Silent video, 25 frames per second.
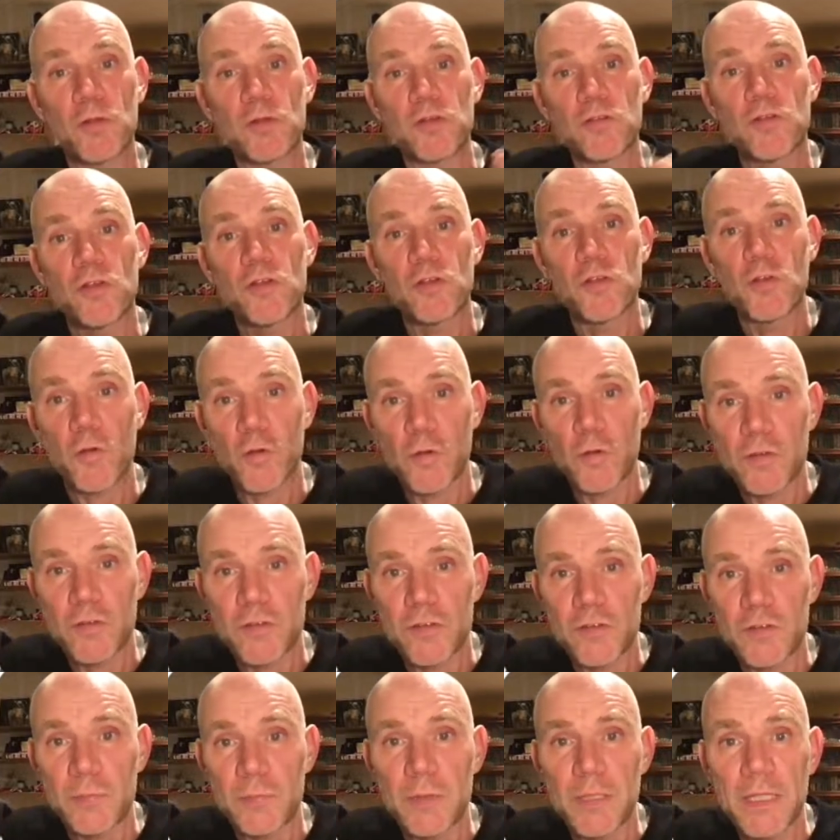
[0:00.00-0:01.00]
the
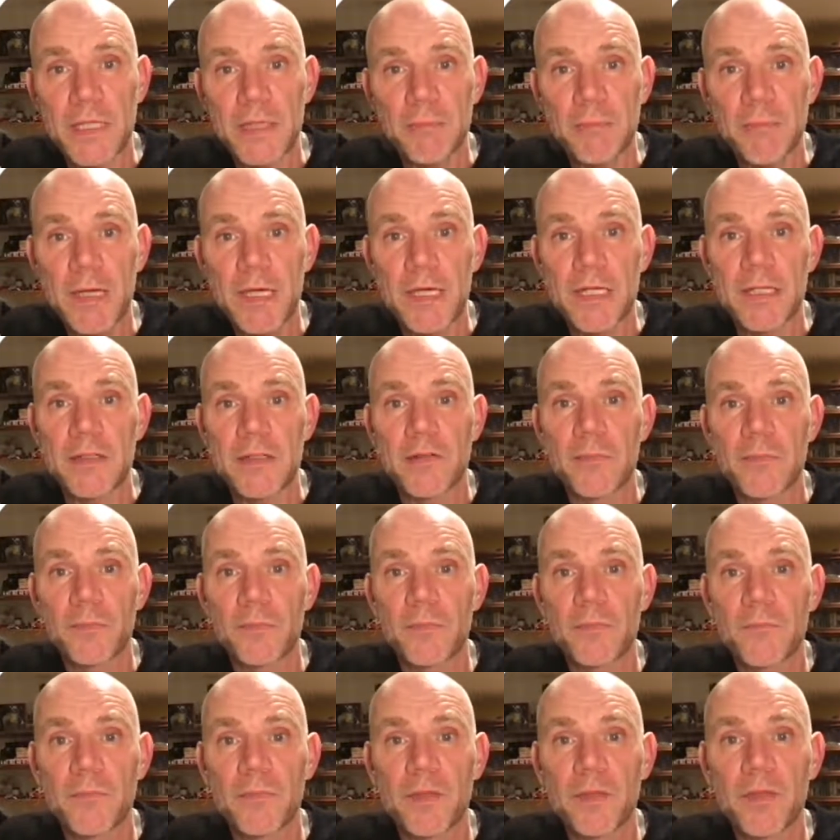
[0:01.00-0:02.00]
choices being made.
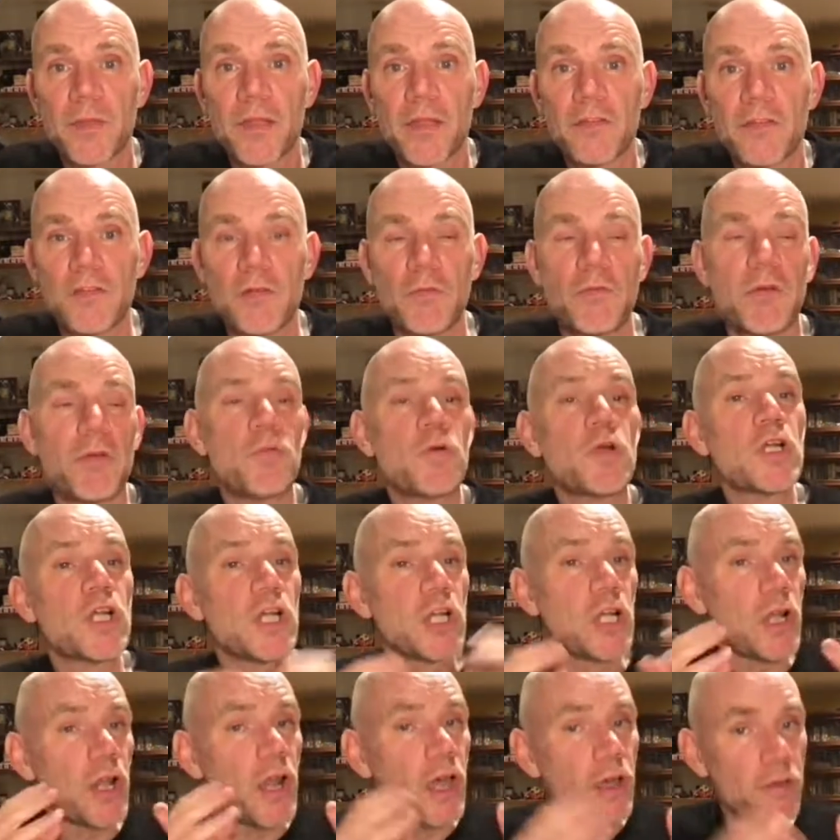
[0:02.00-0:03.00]
So we would
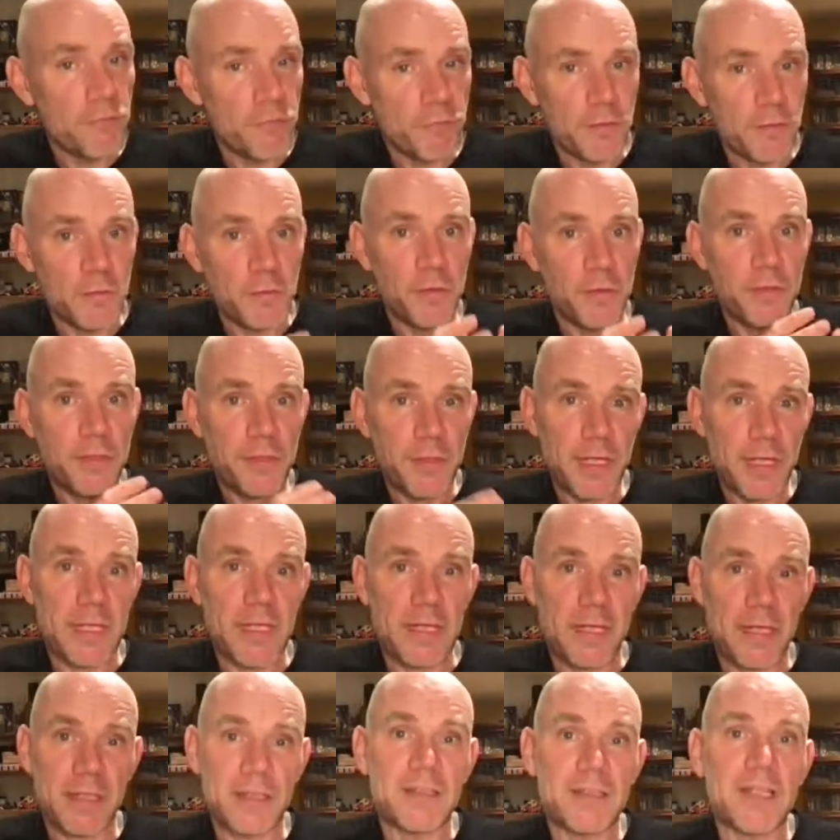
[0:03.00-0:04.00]
love to
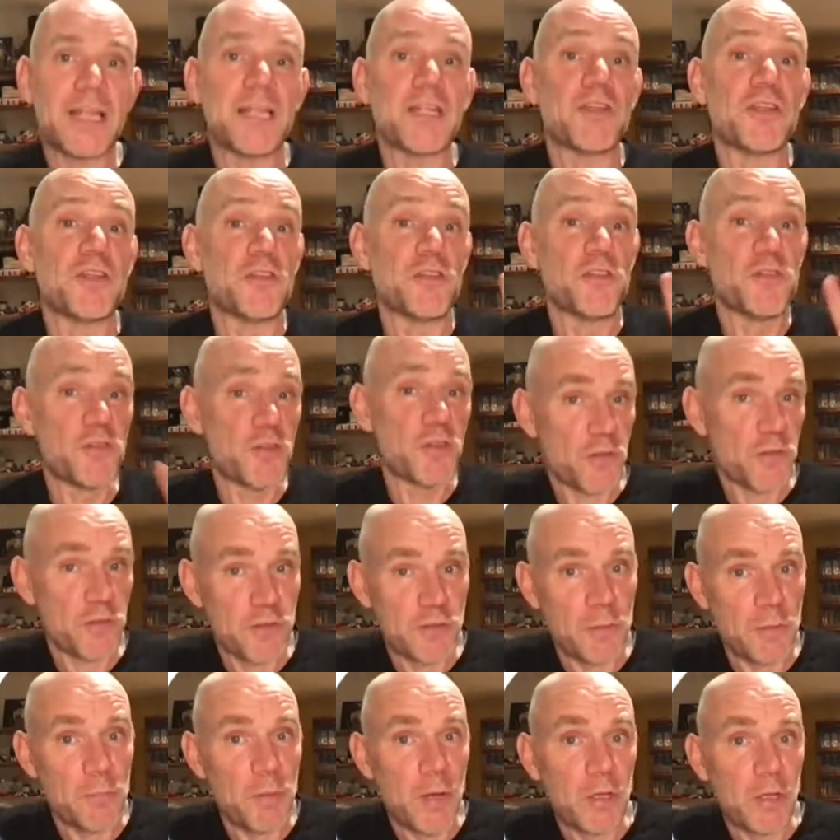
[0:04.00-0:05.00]
think that it's just
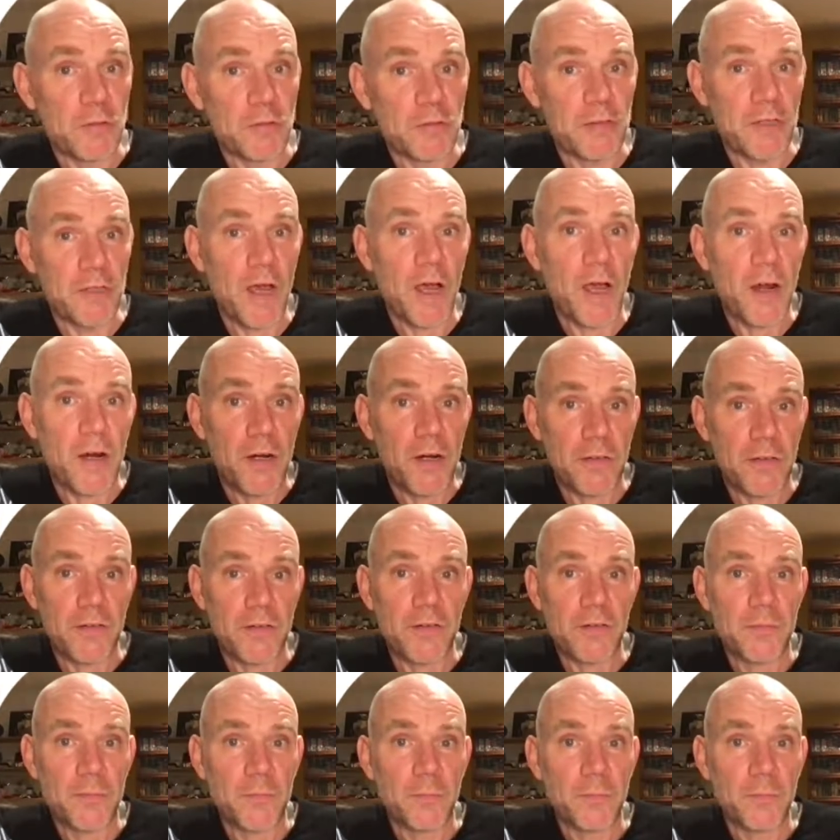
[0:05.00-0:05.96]
about the art.